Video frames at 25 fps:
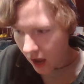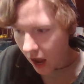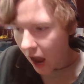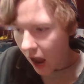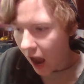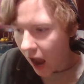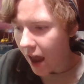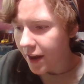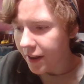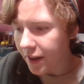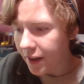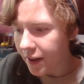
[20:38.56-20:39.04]

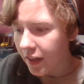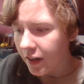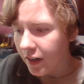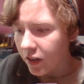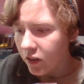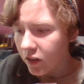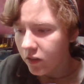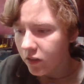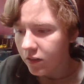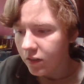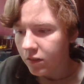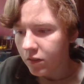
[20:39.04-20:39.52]
and
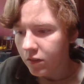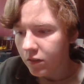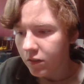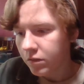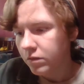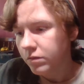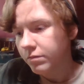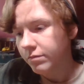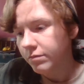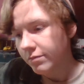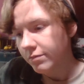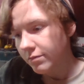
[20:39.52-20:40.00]
it's,
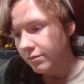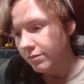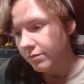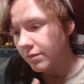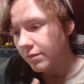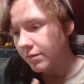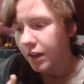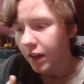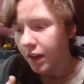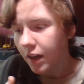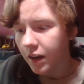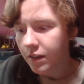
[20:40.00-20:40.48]

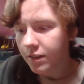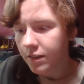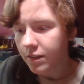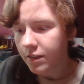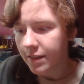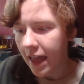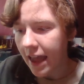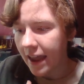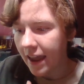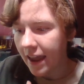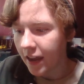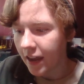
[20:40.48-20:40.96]
again, it's
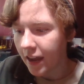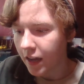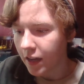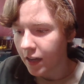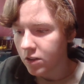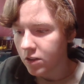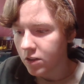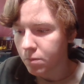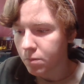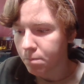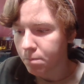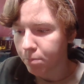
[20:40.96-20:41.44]
that
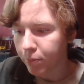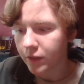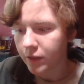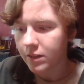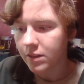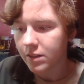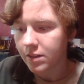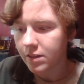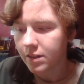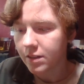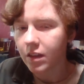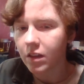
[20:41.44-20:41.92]
age, but
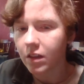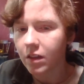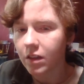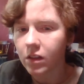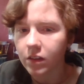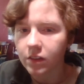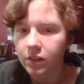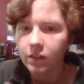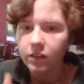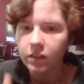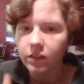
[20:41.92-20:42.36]
still, it's like,